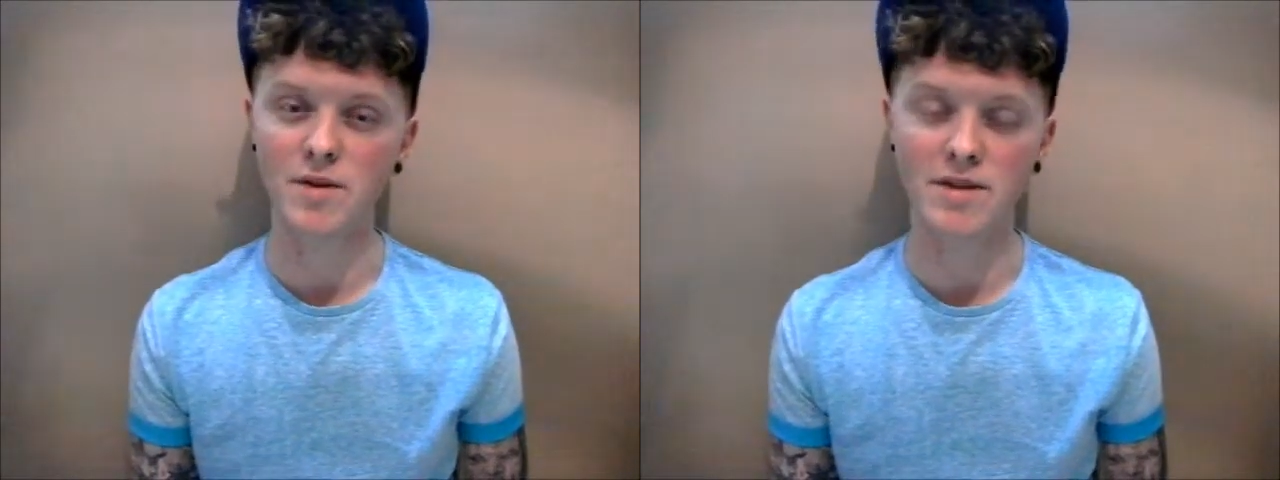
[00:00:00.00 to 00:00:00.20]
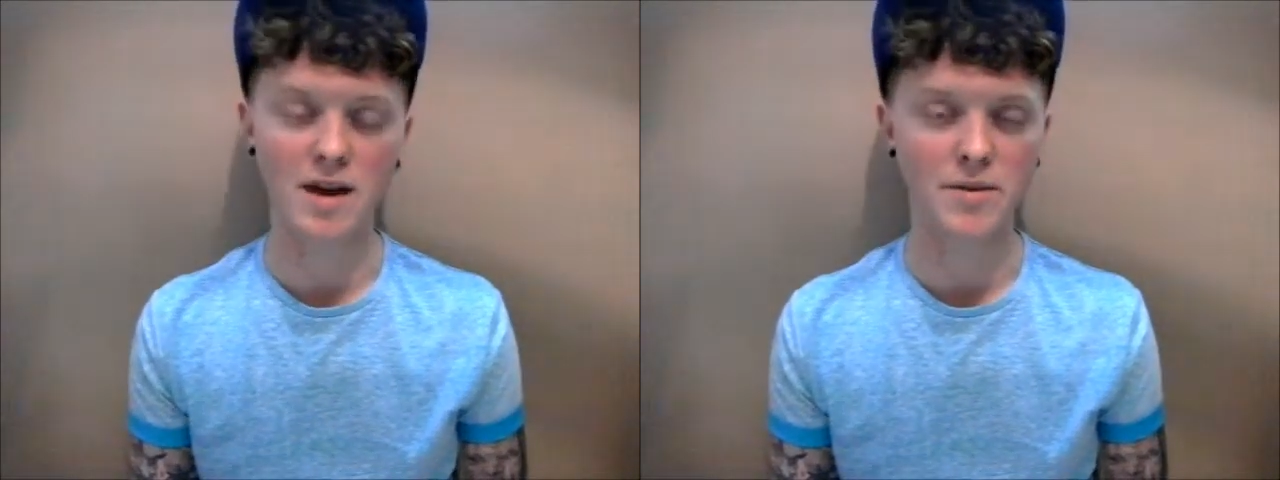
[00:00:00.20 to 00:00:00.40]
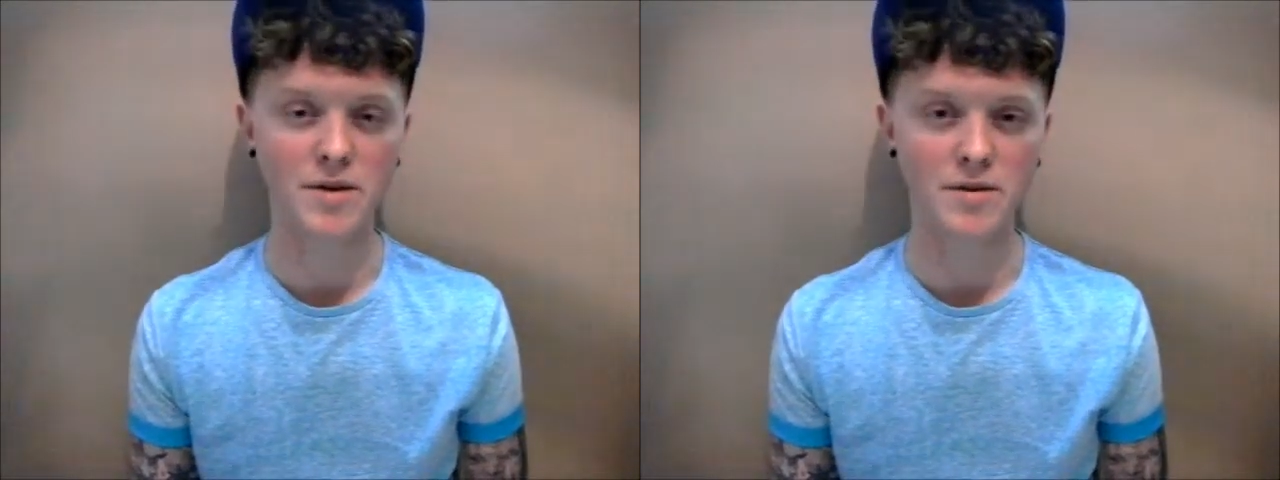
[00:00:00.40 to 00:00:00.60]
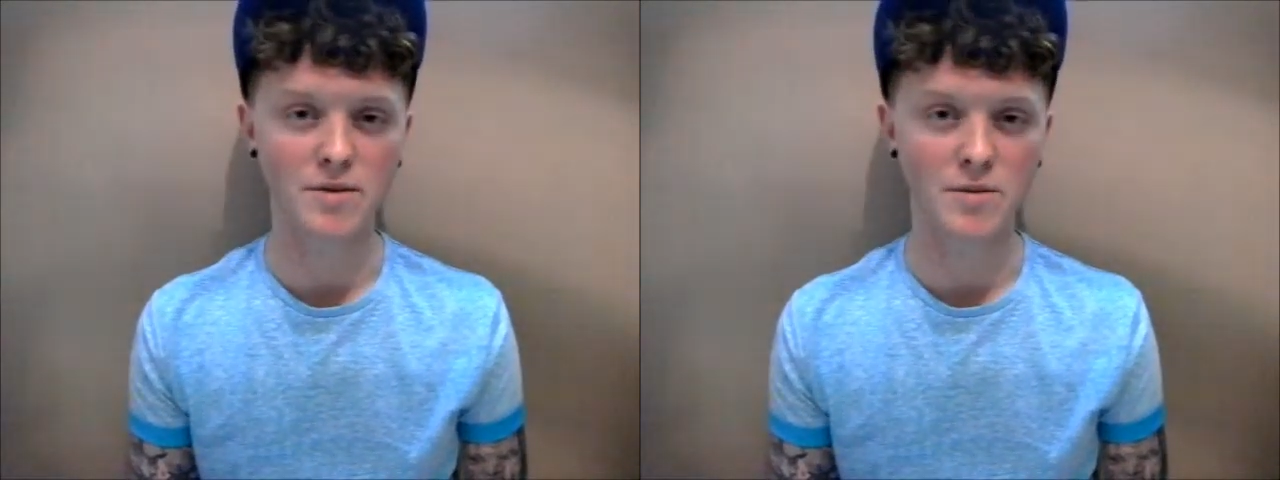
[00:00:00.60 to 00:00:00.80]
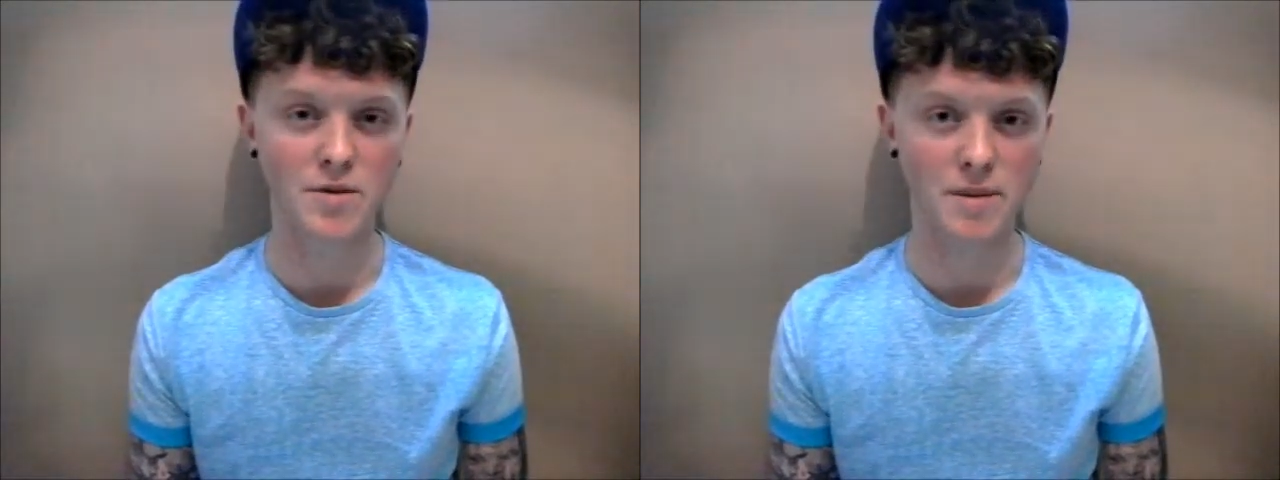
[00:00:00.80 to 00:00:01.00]
Simon
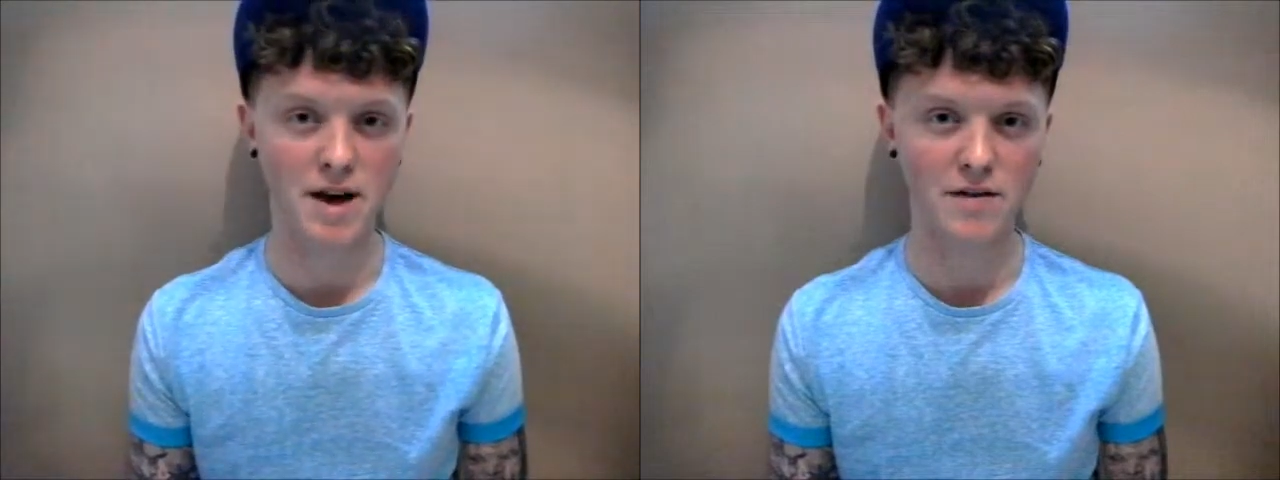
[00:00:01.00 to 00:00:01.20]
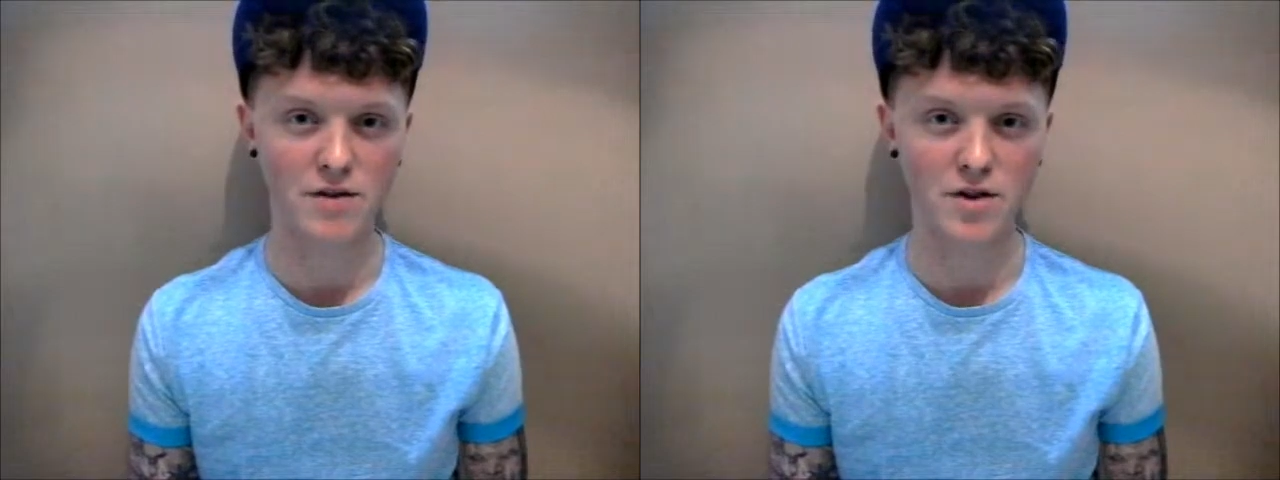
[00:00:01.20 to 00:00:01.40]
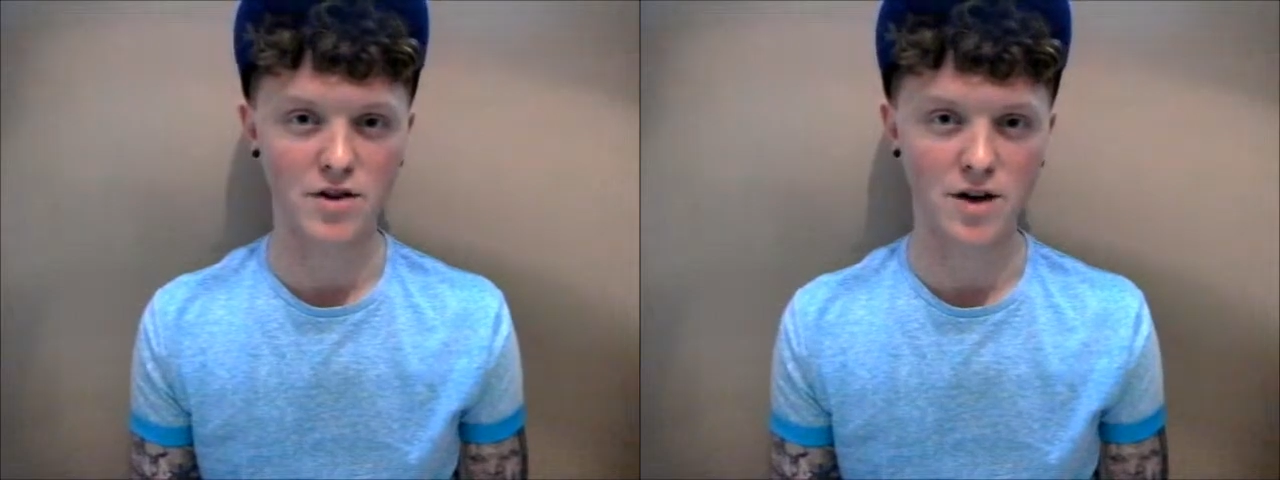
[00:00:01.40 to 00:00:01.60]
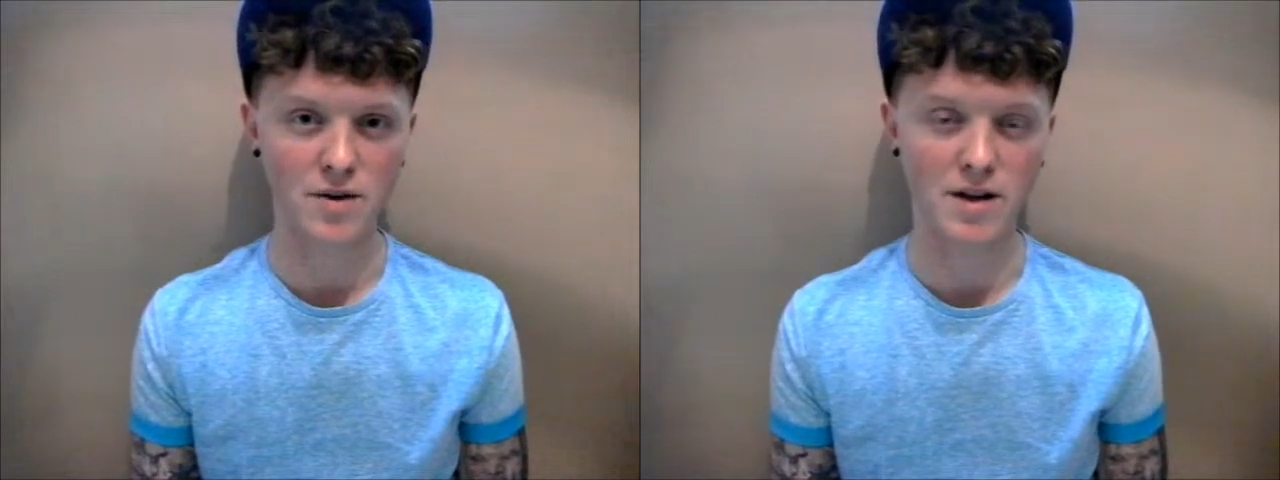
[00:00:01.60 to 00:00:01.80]
was back for the show,